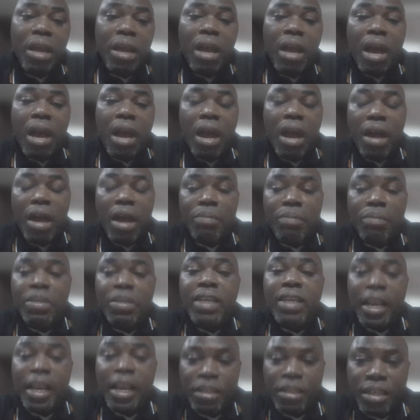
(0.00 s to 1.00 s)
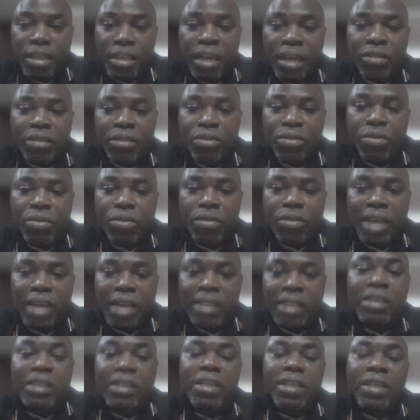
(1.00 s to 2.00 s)
um, in Nigeria. So
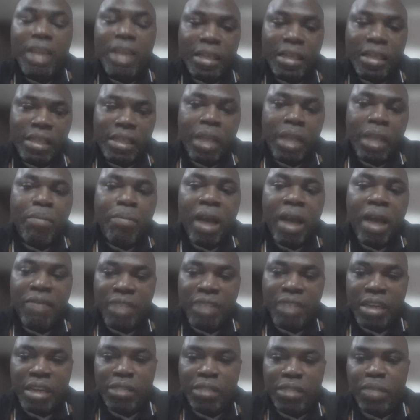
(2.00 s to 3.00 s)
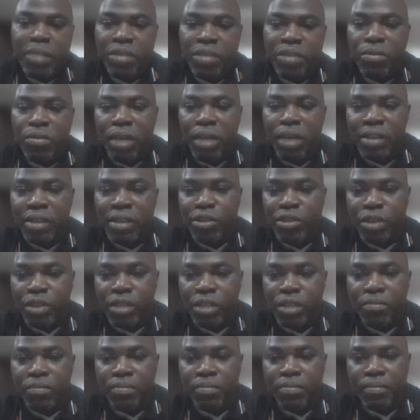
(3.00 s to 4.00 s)
that is the next step after this particular study.
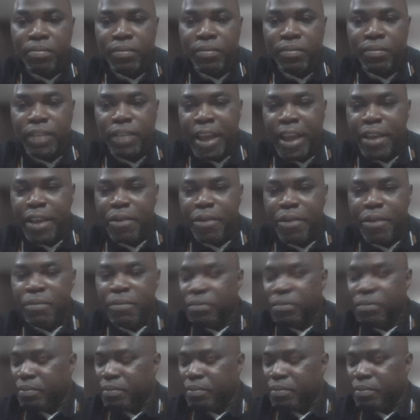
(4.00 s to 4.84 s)
Thank you.